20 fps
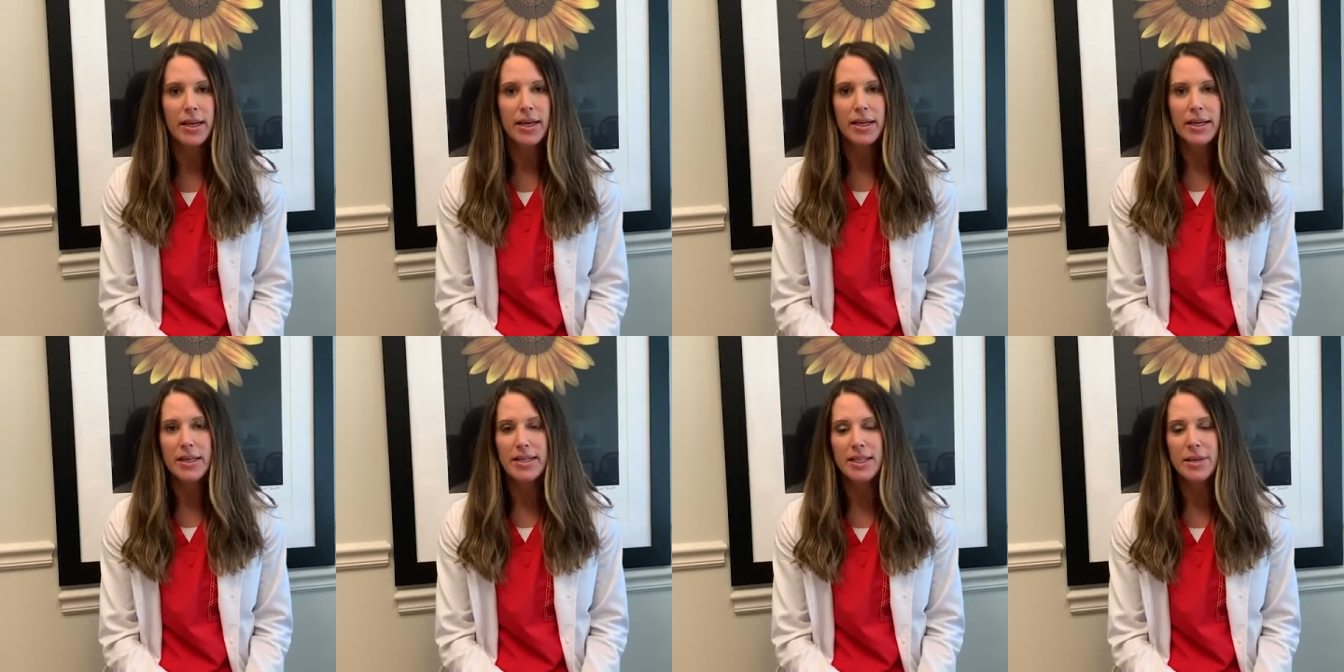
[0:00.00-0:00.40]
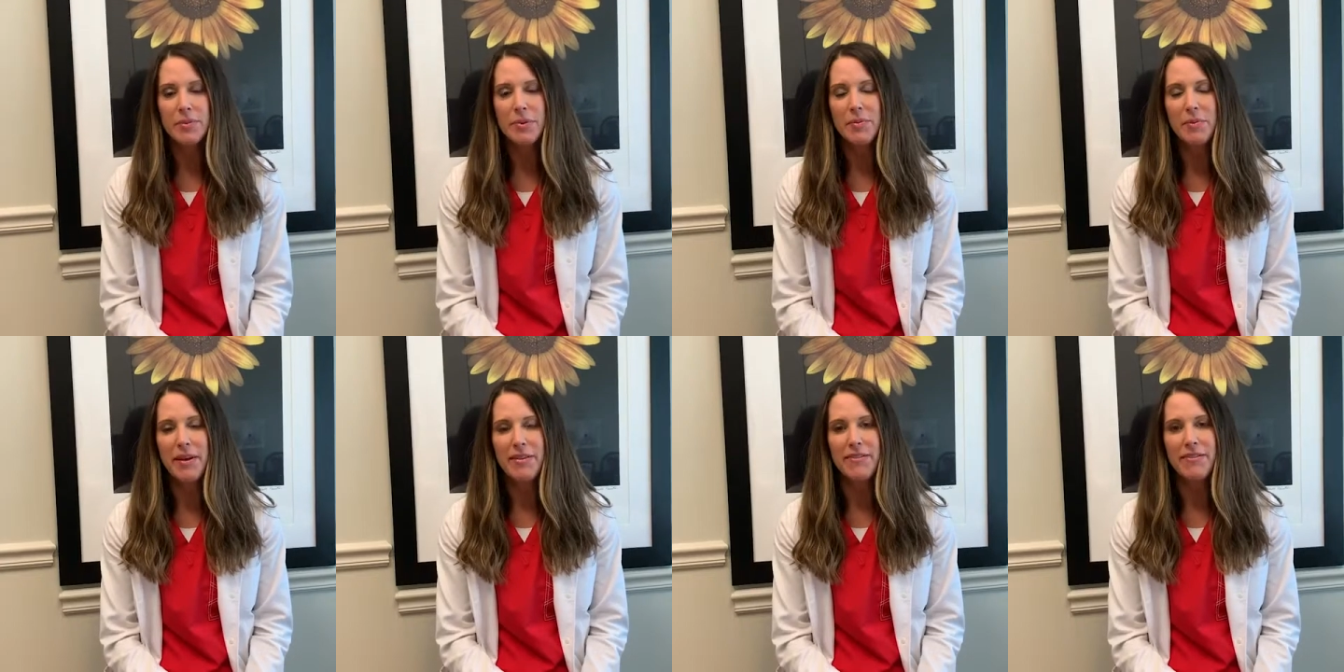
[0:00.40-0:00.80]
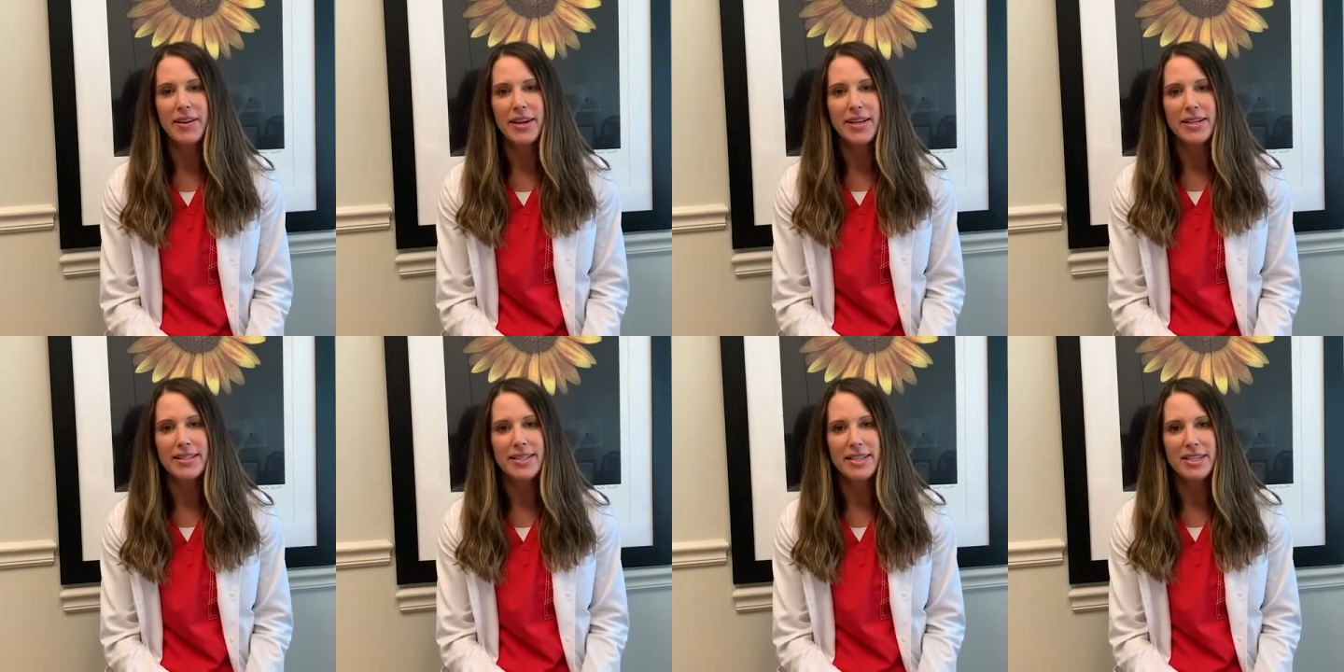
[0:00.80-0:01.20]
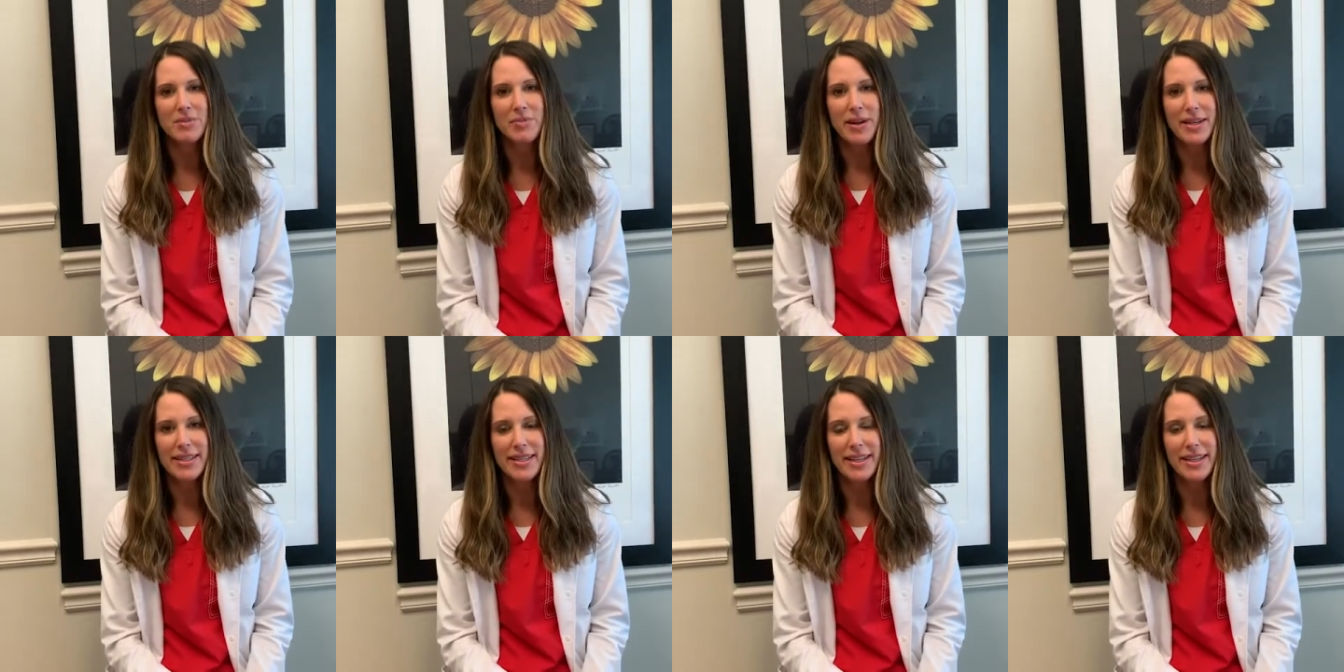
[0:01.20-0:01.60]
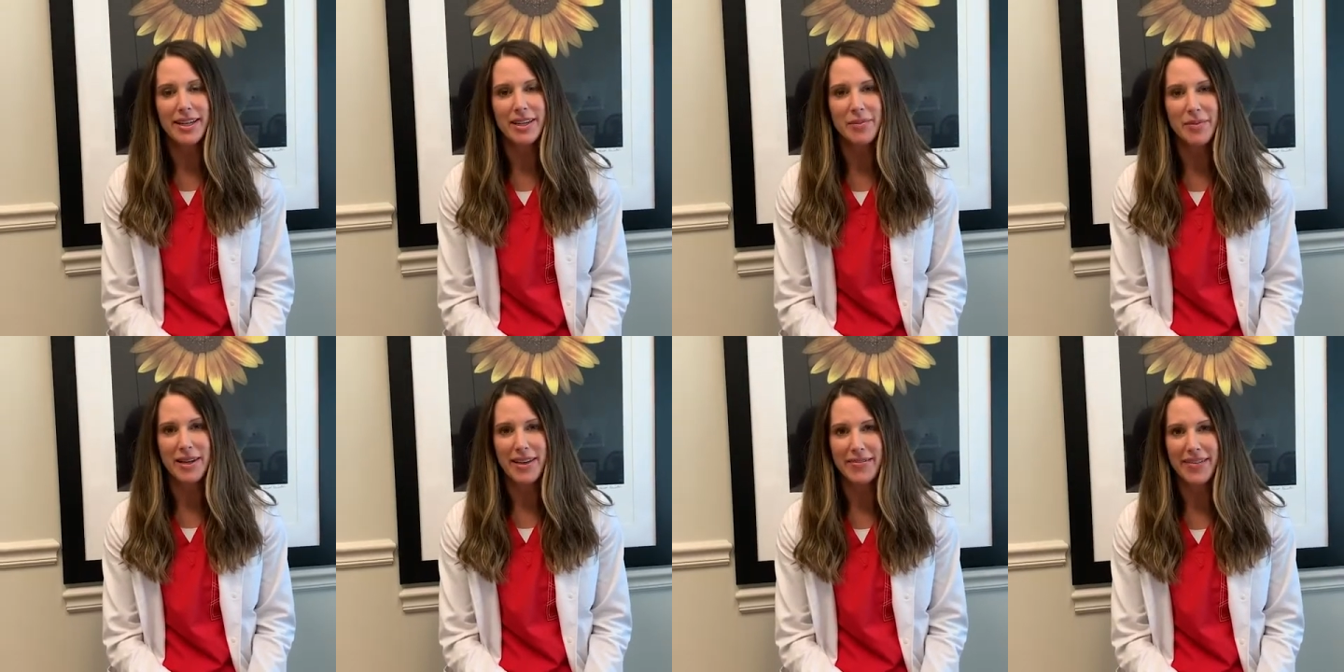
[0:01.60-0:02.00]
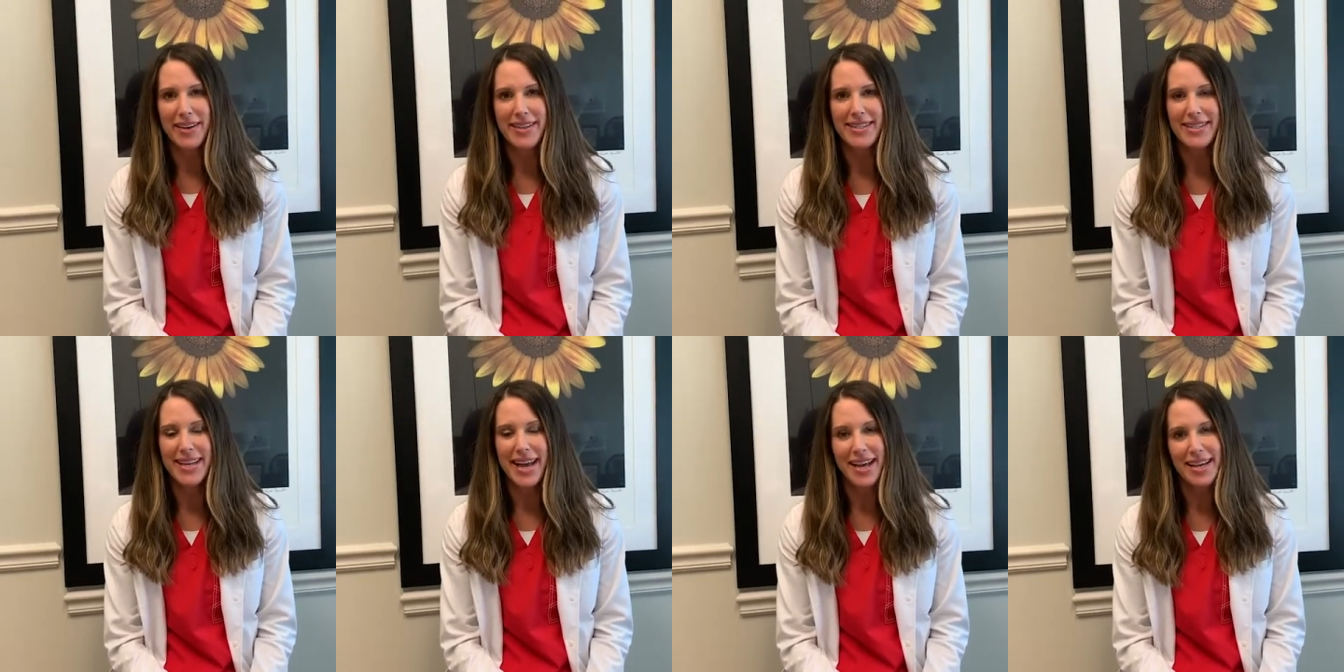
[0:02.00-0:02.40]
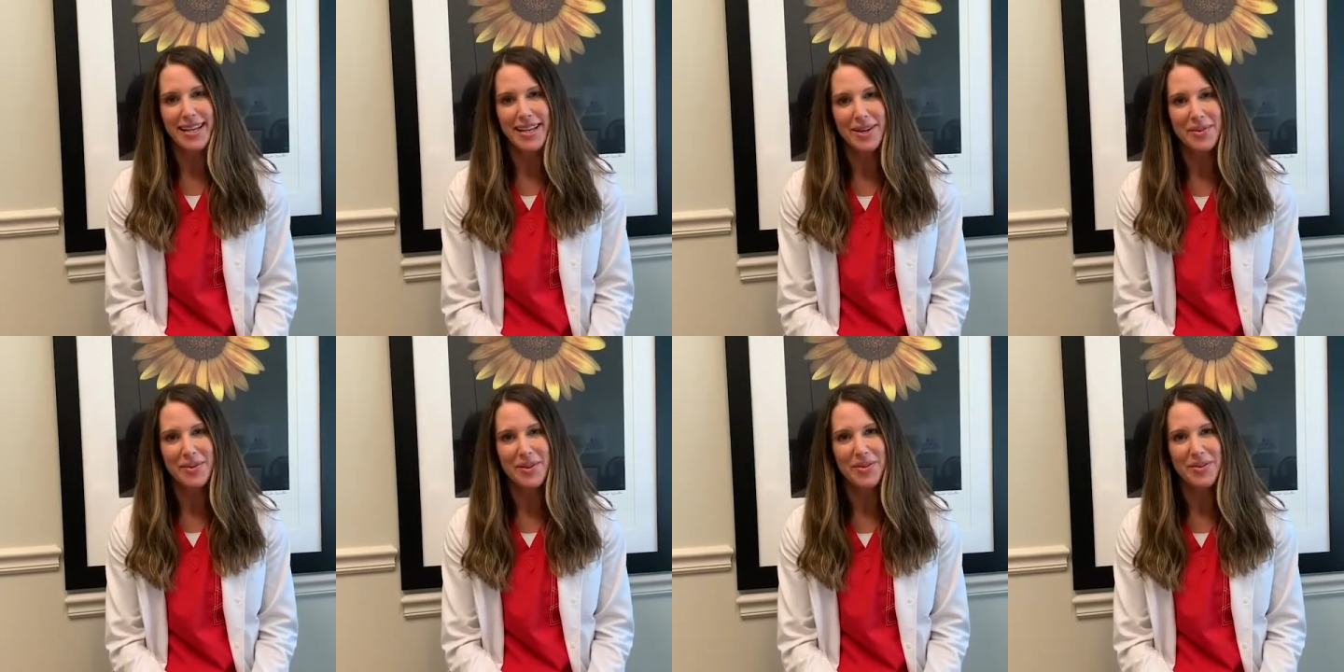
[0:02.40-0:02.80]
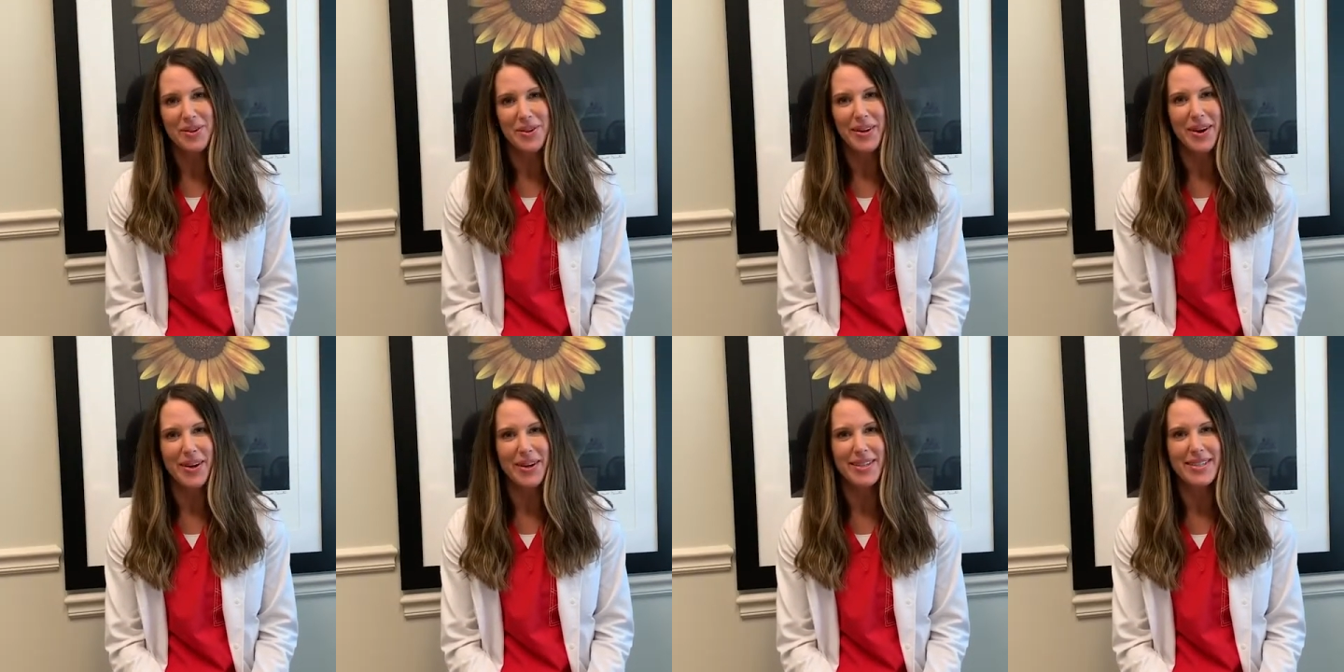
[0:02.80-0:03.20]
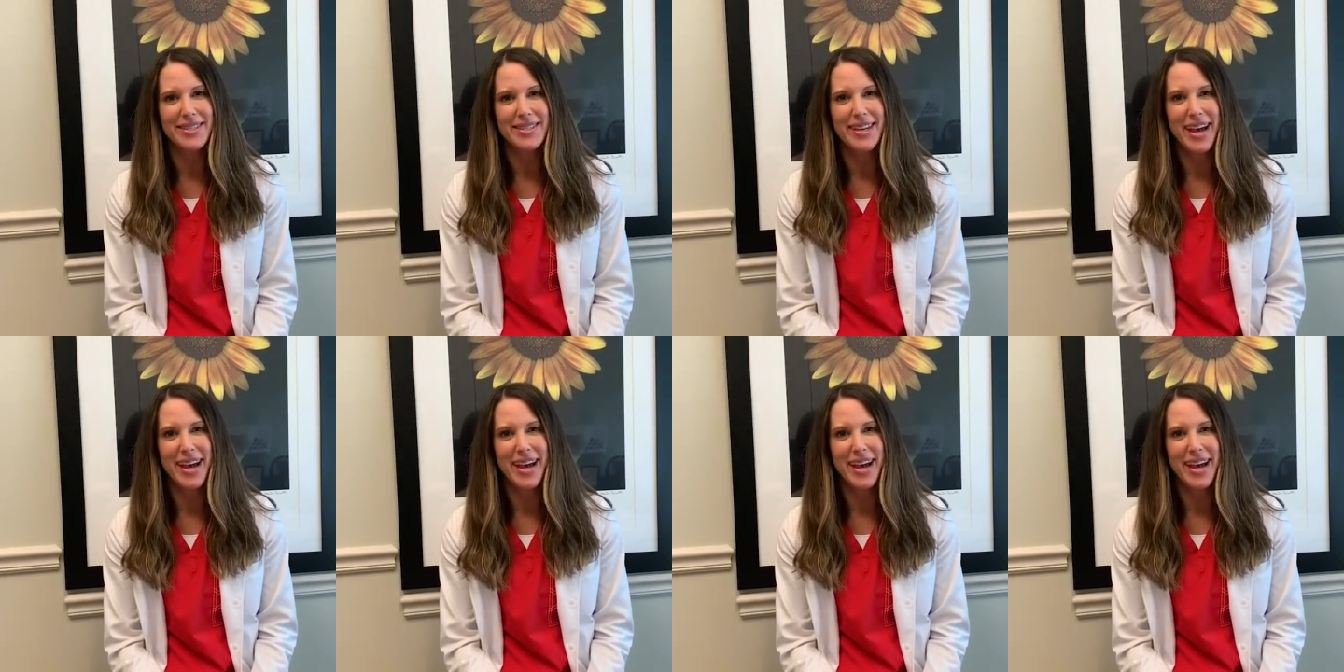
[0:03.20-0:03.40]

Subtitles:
Now, some of my friends express a little bit of anxiety with regards